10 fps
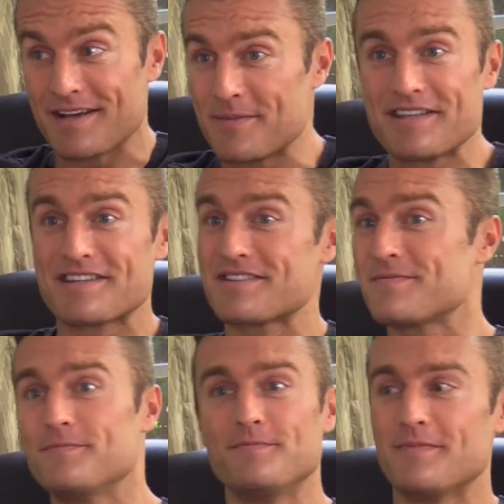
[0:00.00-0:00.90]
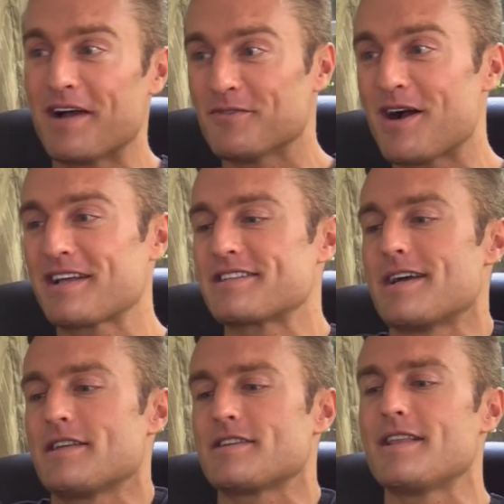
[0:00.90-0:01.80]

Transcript: I mean, this is not rocket science.